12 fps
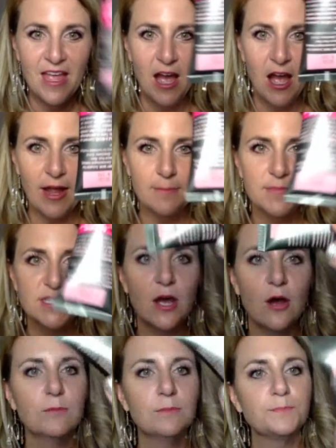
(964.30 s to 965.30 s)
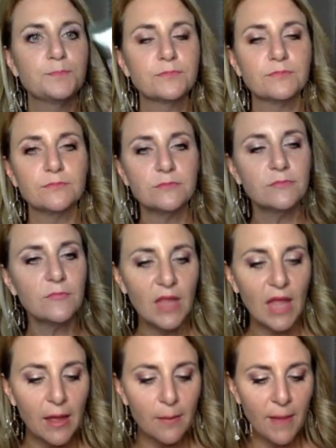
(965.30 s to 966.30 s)
Okay, so
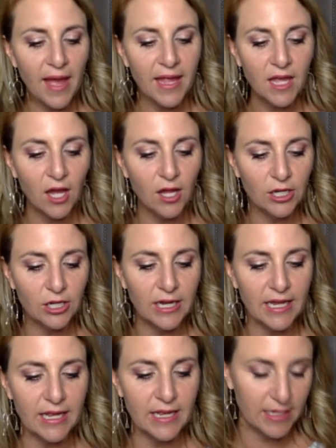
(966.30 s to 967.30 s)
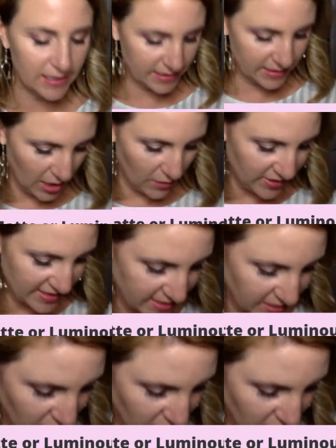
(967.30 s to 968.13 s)
my color is, oh, this is the